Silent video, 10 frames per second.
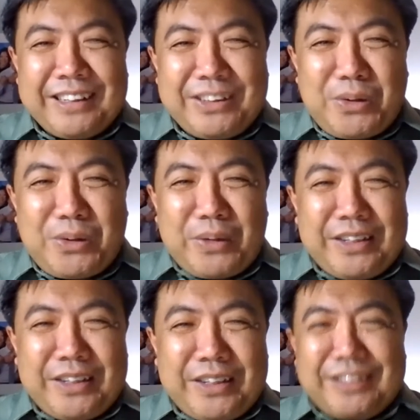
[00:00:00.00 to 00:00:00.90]
you know, when
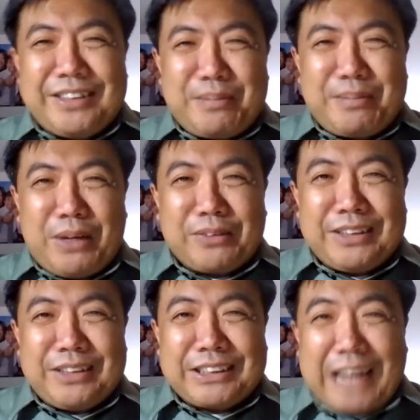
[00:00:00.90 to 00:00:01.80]
he heard about
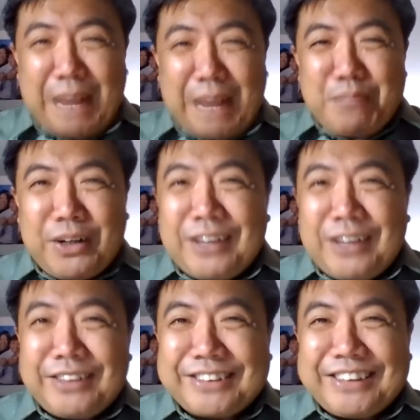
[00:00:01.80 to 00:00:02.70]
this Amber
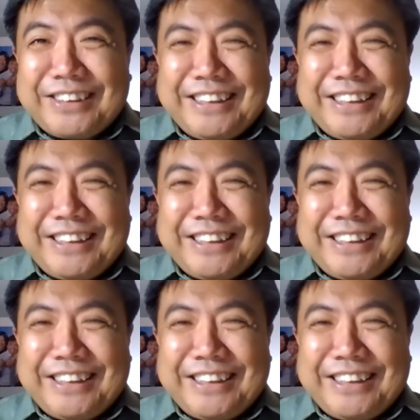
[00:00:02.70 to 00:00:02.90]
Alert, right?